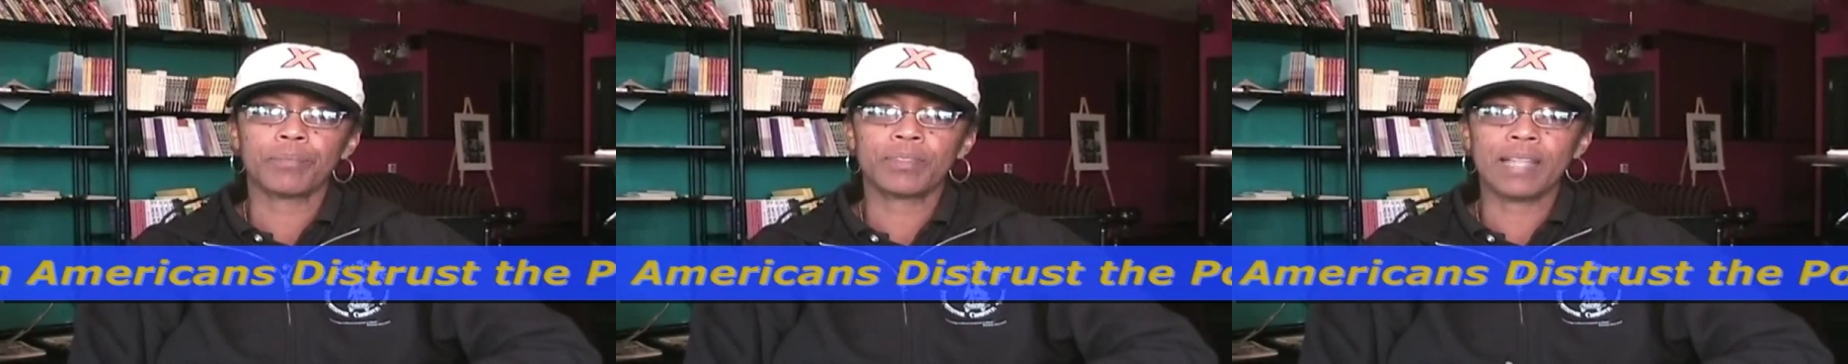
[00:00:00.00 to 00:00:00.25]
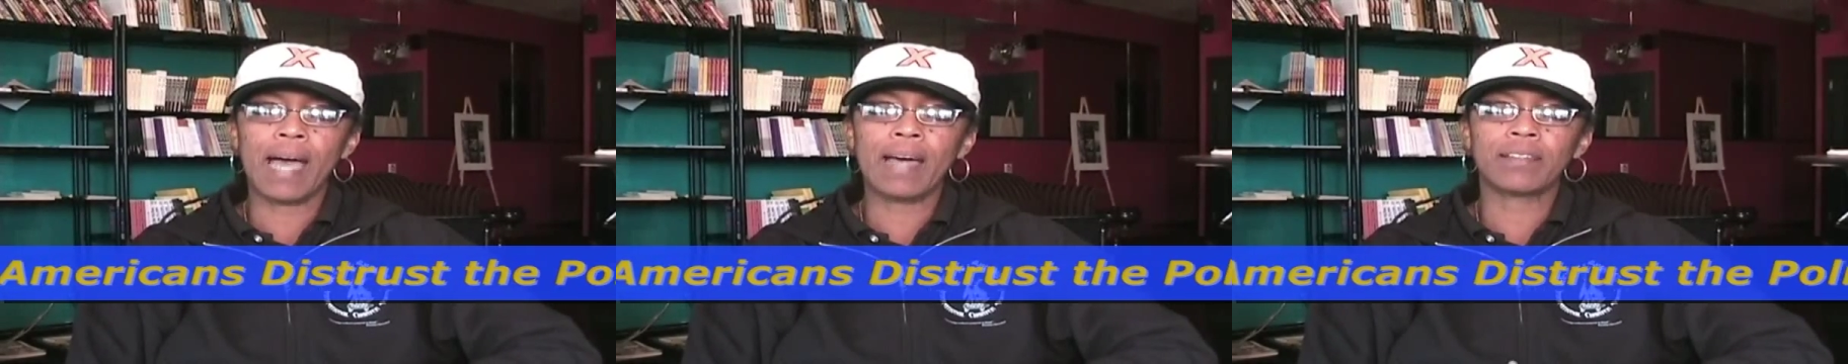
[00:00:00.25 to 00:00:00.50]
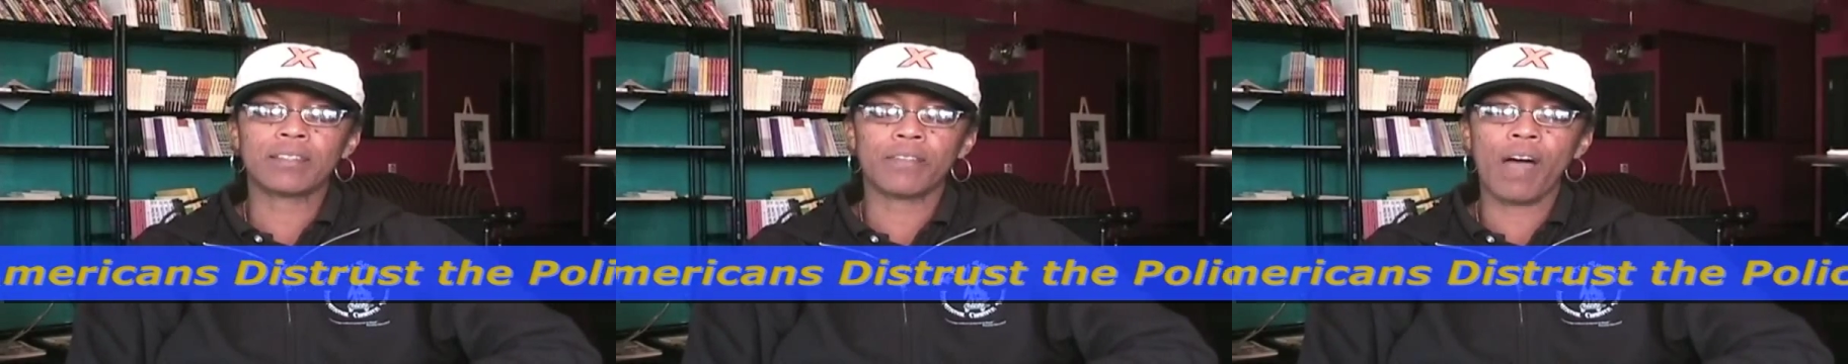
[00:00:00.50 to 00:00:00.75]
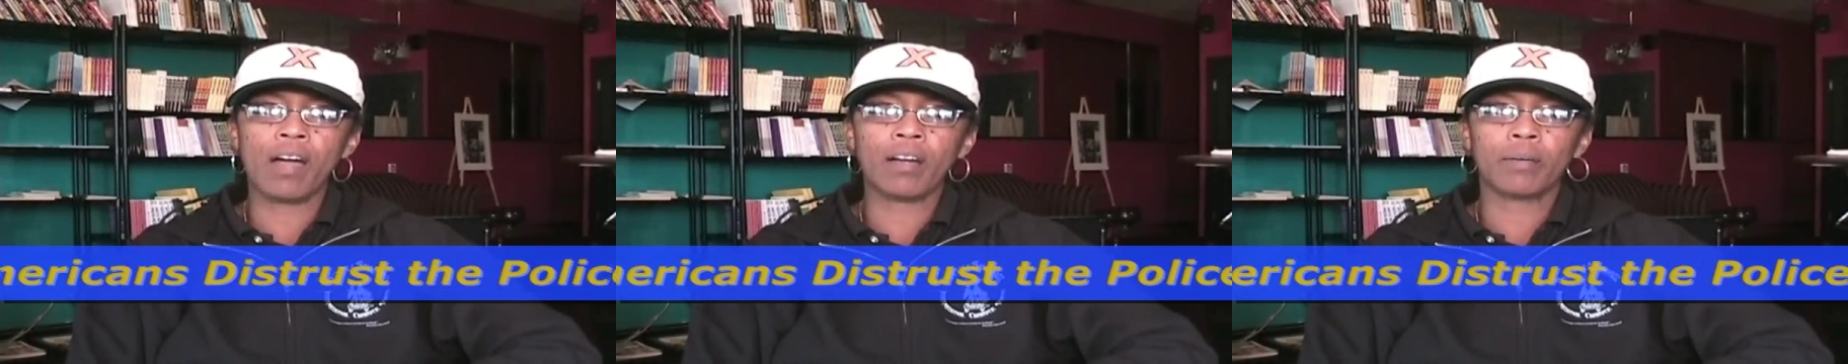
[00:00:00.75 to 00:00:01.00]
status of
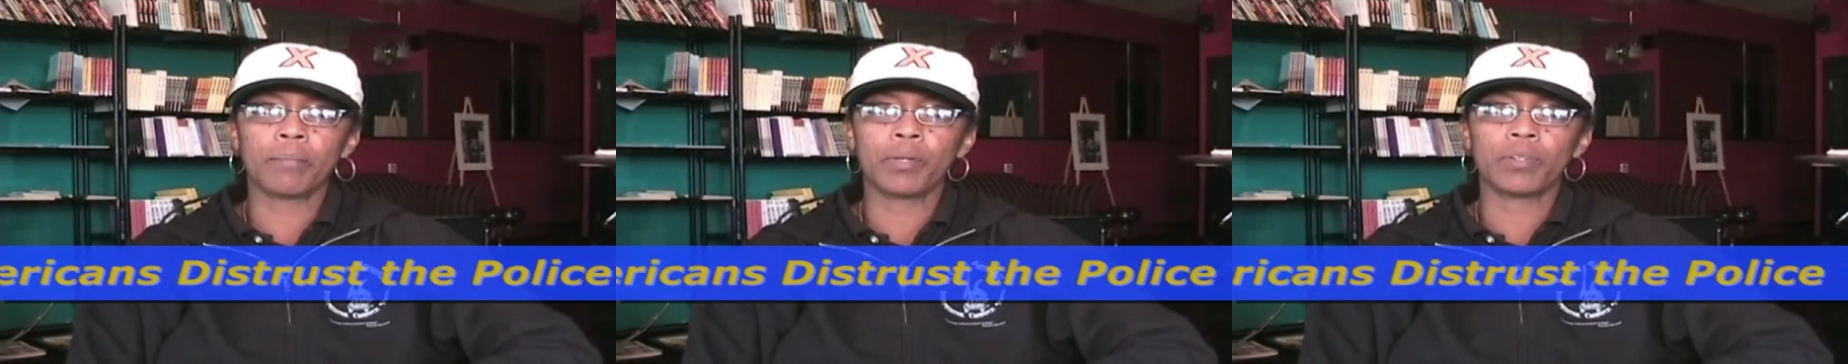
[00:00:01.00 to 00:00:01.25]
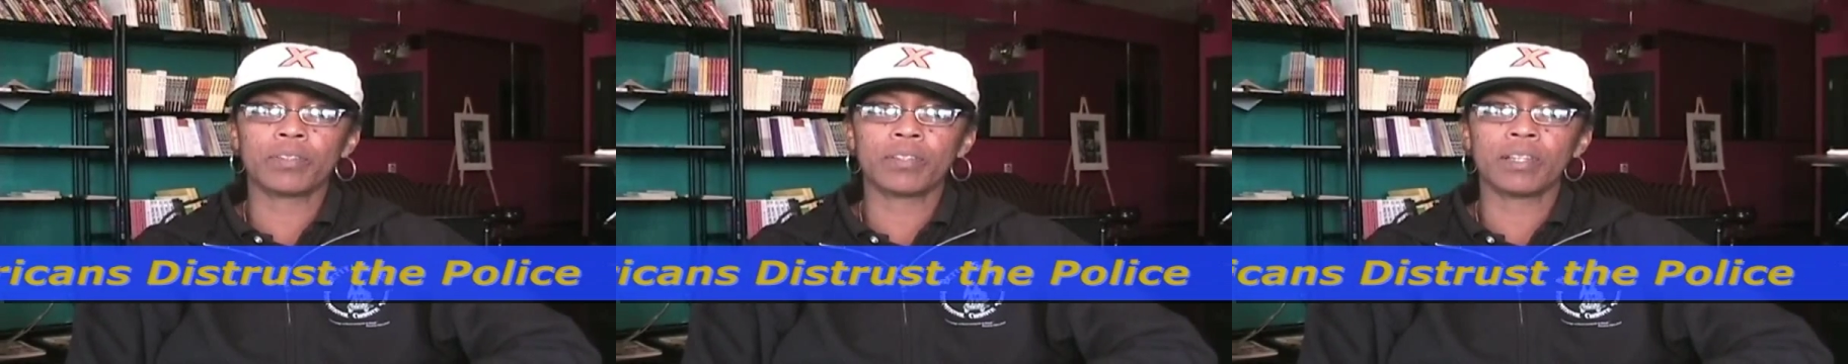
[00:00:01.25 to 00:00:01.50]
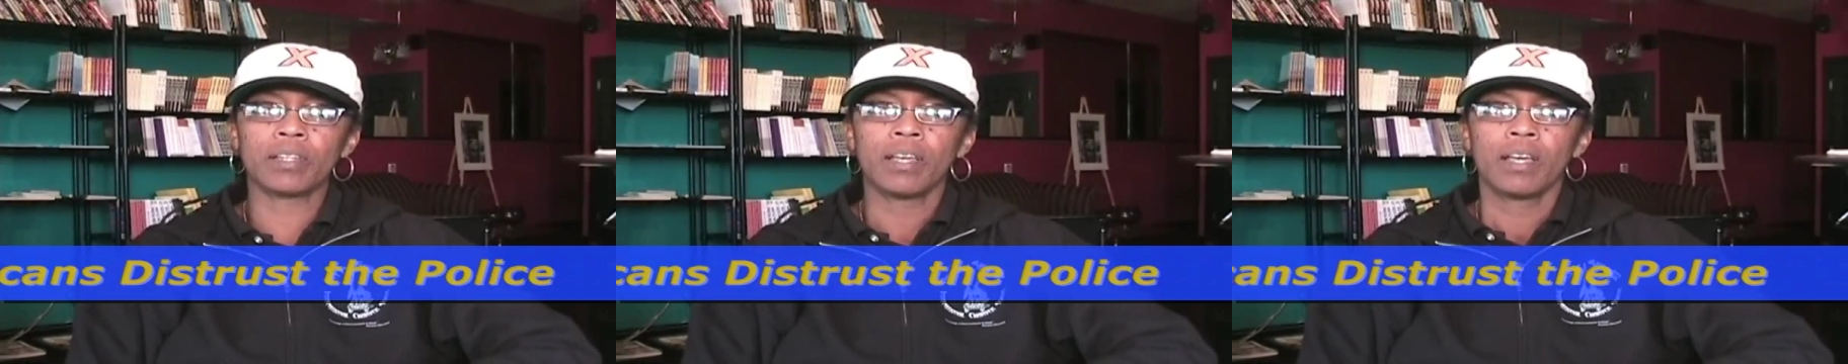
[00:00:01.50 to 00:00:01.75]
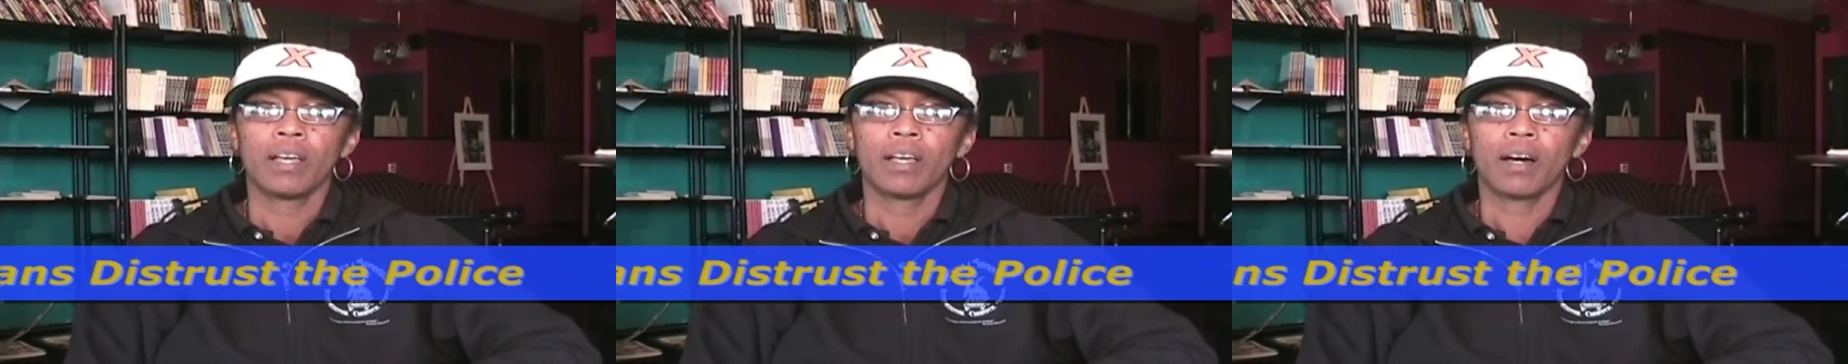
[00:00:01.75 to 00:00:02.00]
our community,
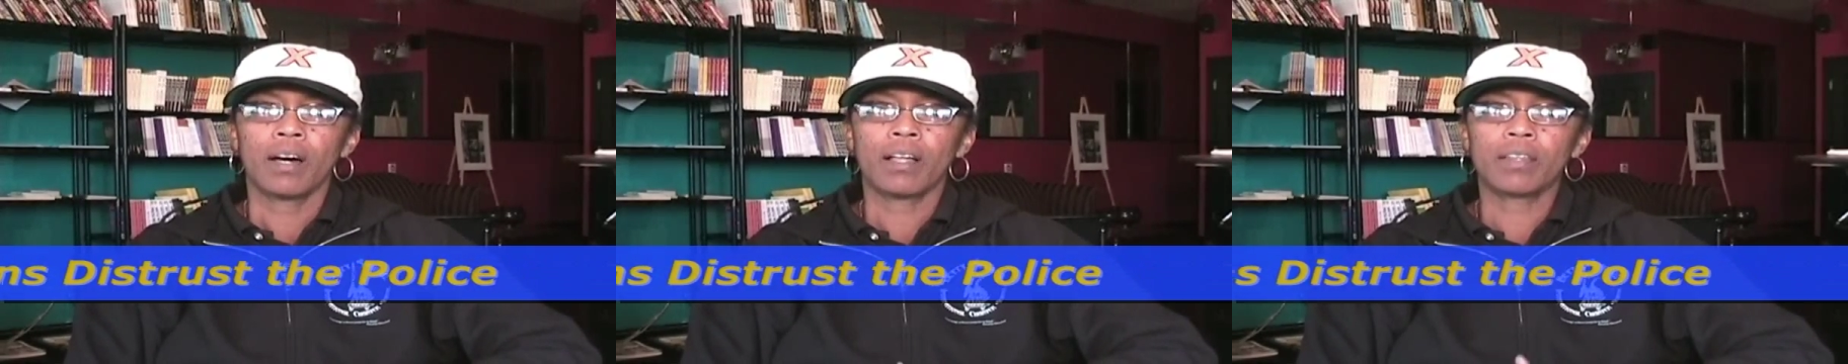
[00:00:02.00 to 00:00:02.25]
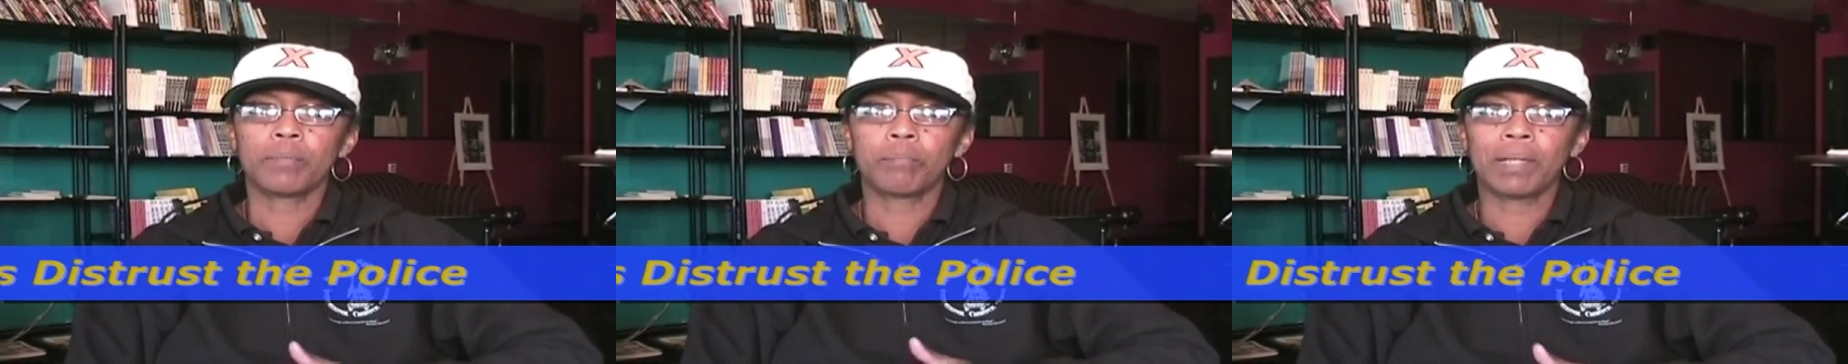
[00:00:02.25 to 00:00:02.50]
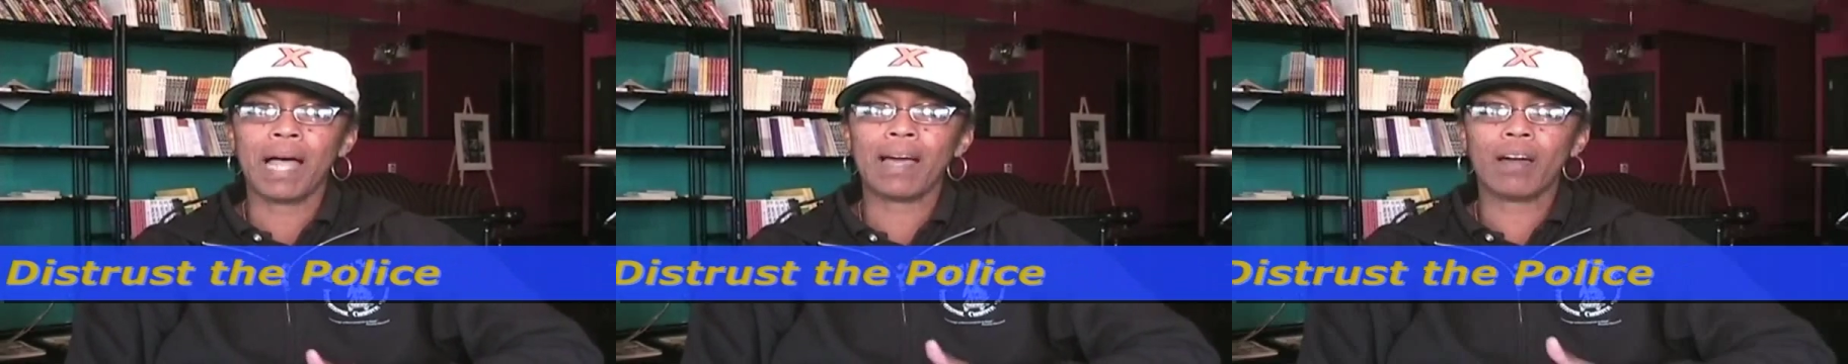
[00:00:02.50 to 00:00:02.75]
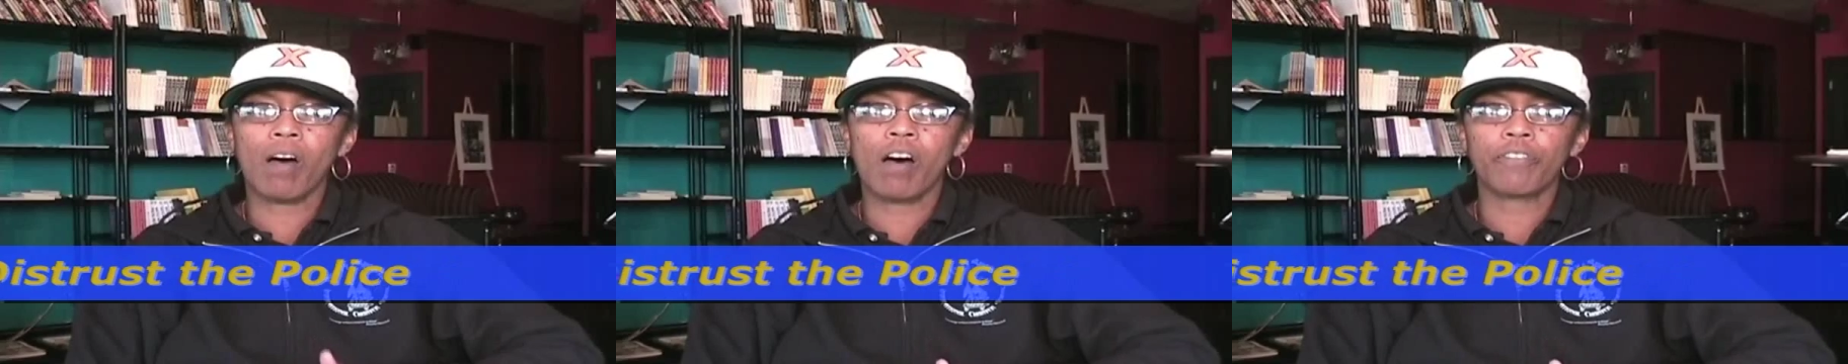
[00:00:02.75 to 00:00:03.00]

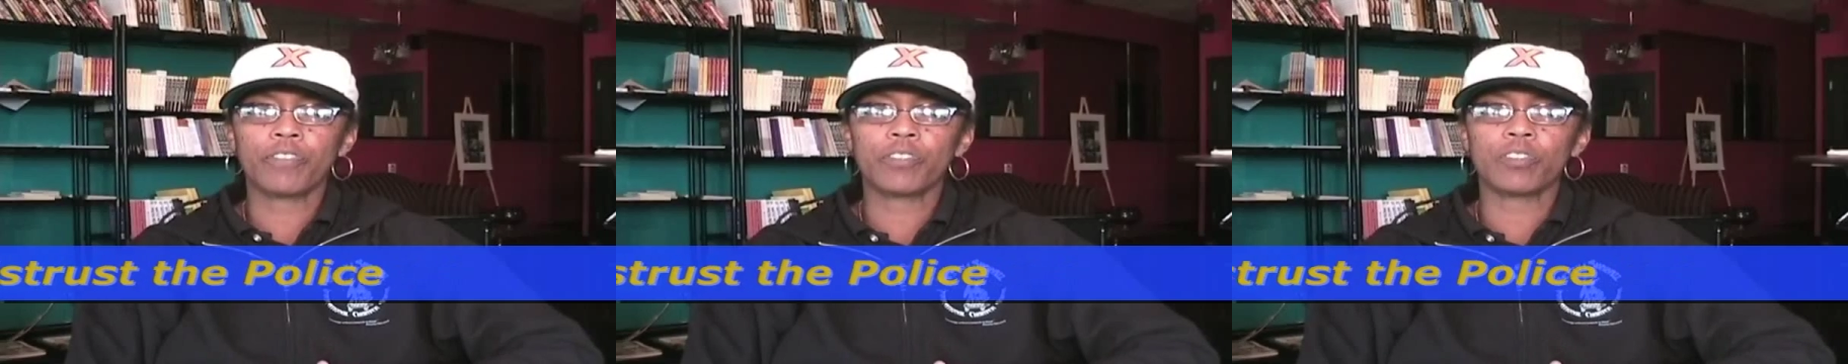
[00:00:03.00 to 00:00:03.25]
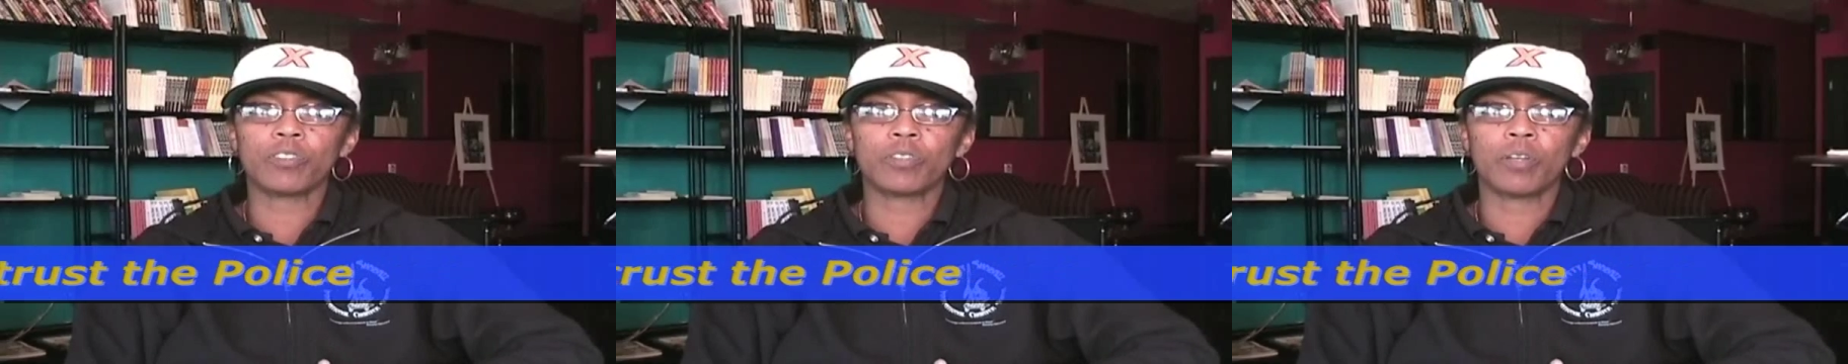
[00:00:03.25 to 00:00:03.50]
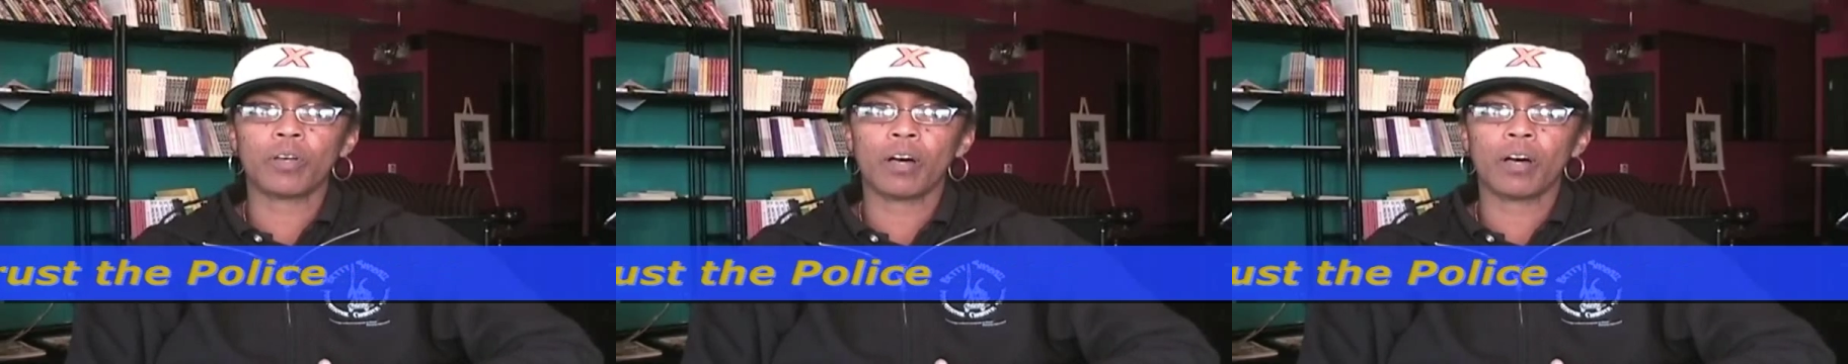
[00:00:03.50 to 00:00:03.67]
black officers